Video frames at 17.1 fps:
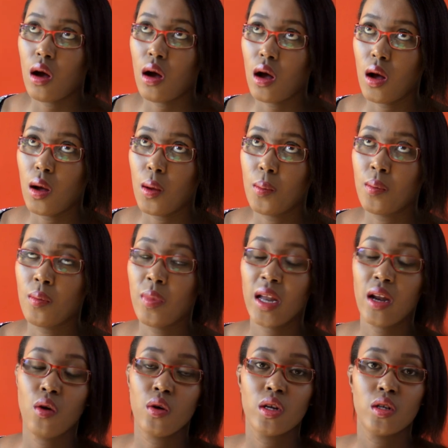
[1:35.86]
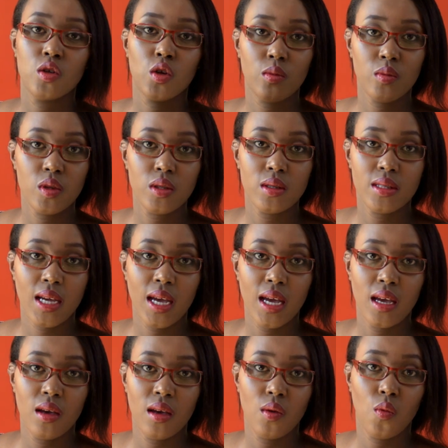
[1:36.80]
Um, but on a normal
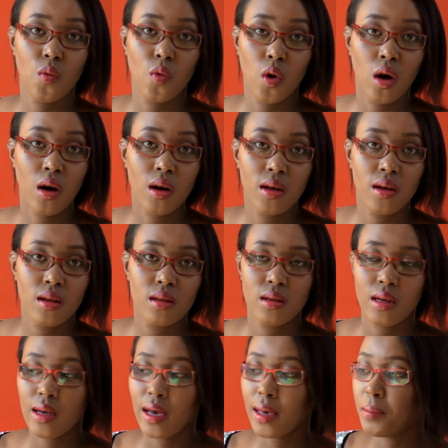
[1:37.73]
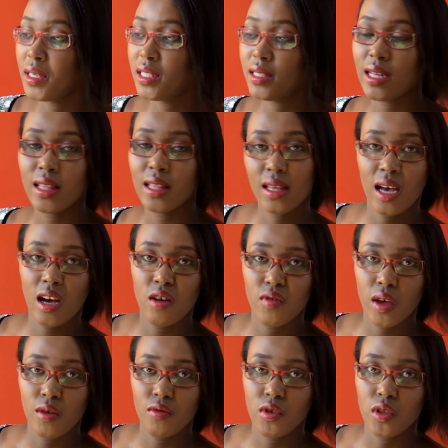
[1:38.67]
day walk, I basically have
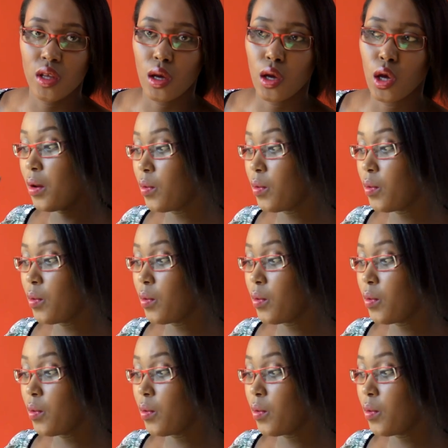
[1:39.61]
everything.